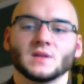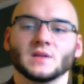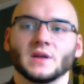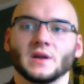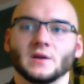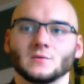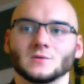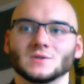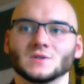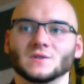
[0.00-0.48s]

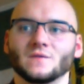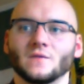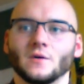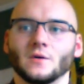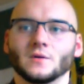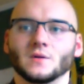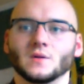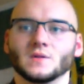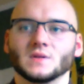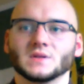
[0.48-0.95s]
languages fall
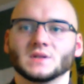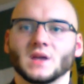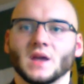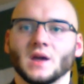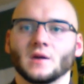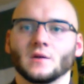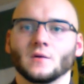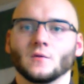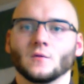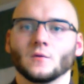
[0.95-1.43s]
into this
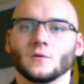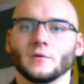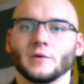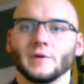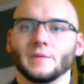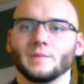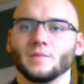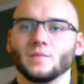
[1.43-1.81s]
category.